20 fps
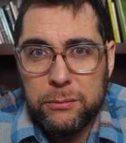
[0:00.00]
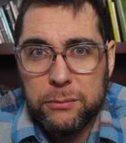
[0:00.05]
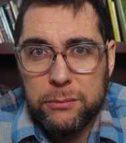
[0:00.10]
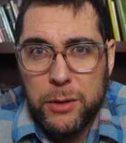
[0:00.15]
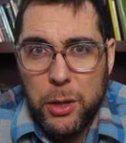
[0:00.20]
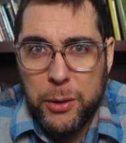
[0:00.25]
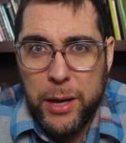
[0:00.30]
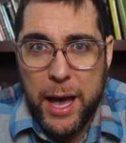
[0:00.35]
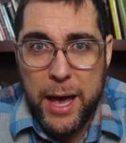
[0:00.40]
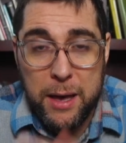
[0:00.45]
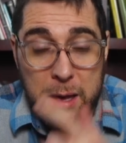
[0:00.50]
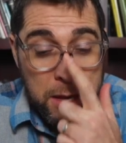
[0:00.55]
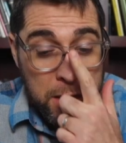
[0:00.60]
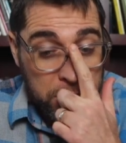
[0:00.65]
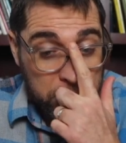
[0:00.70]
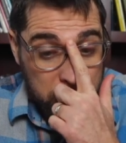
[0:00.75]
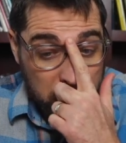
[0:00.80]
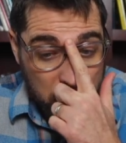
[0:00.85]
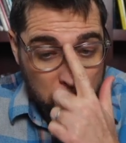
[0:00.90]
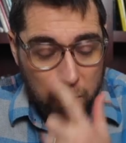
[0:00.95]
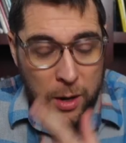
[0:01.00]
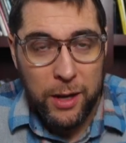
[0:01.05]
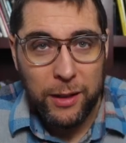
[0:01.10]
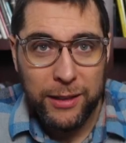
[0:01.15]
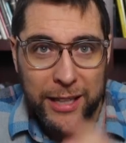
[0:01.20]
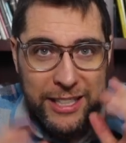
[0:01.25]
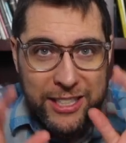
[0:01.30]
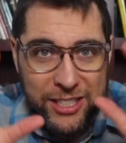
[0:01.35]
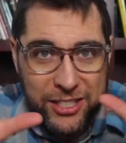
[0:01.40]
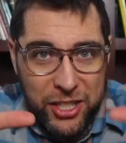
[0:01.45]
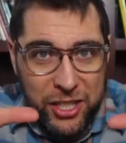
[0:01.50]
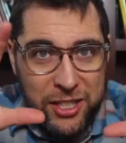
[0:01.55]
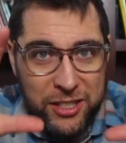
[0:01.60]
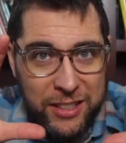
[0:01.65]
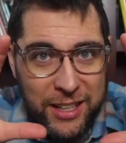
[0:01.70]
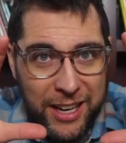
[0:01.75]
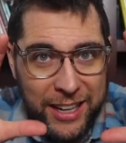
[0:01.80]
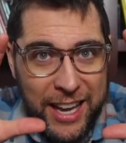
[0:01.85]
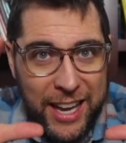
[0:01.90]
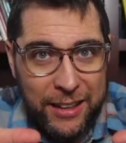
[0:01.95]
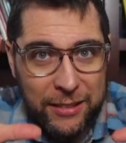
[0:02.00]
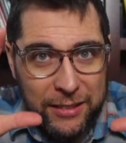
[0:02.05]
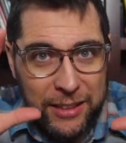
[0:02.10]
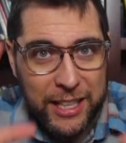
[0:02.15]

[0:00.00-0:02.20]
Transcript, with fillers: Okay? So let's just, again,